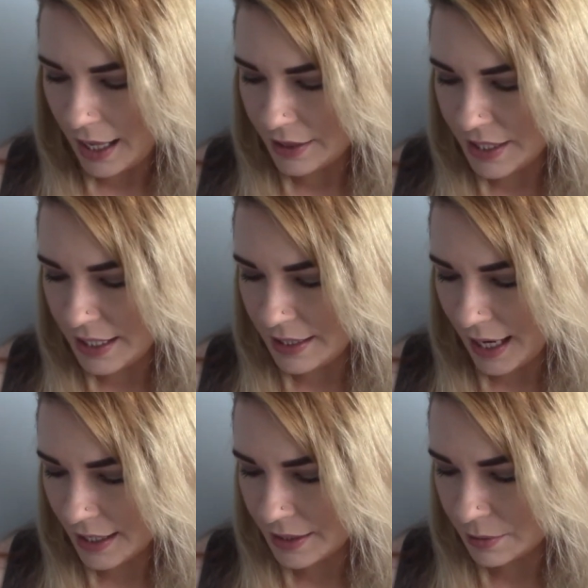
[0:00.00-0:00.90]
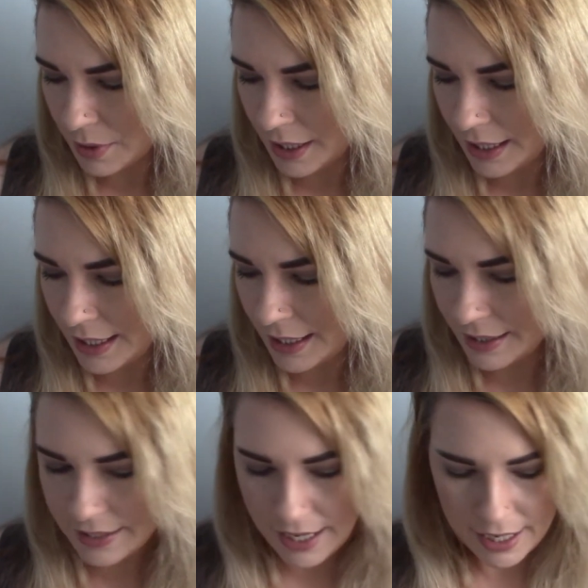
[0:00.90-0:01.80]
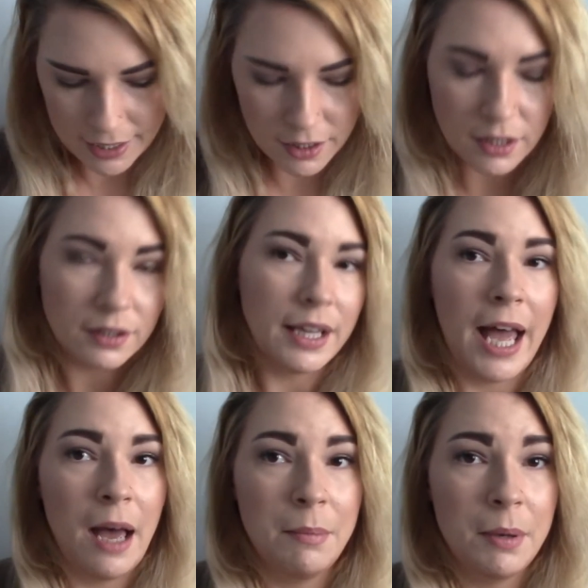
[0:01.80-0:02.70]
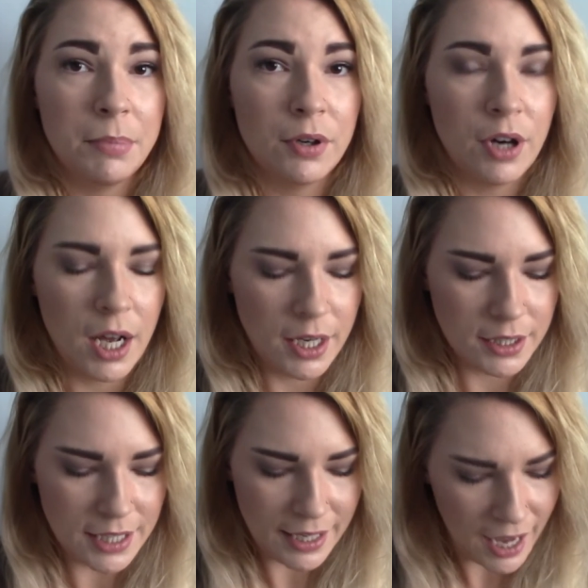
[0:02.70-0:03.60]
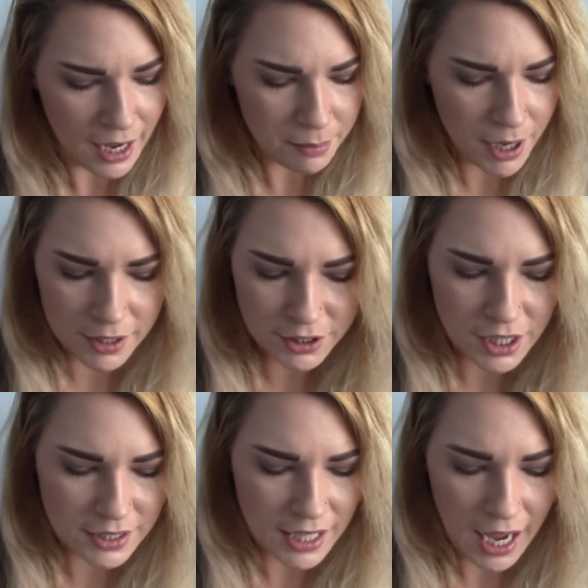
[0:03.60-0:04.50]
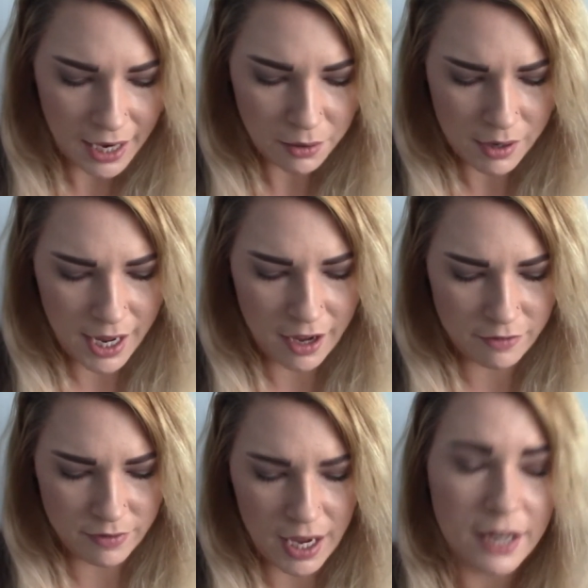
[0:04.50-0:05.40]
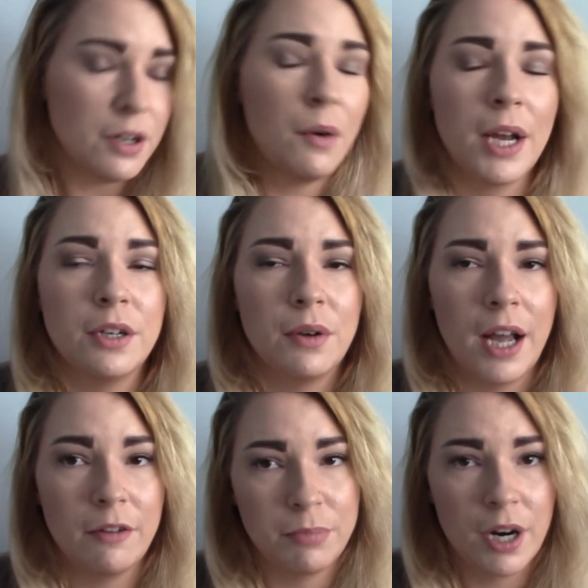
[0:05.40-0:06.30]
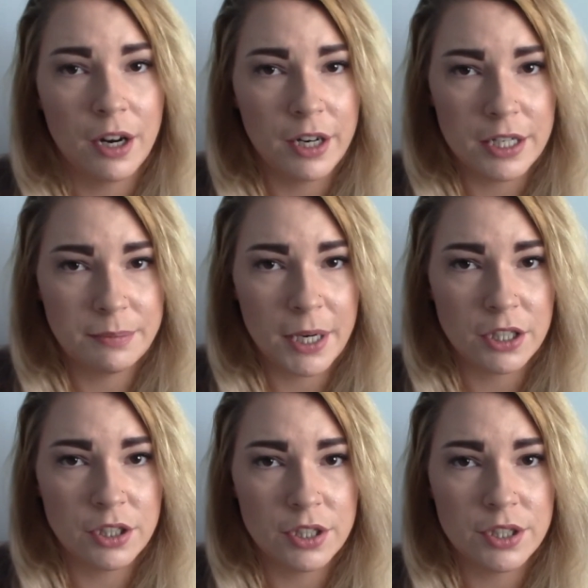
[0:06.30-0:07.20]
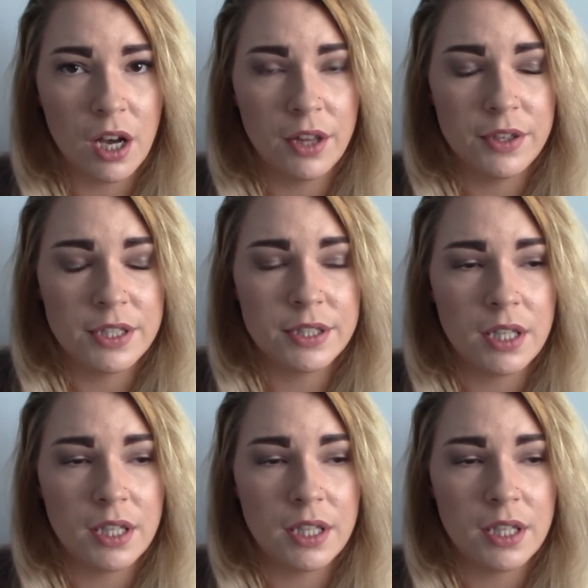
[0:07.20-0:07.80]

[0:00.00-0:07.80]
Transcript: The next one is a collab product, and I apologize. I know I don't have progress pictures on this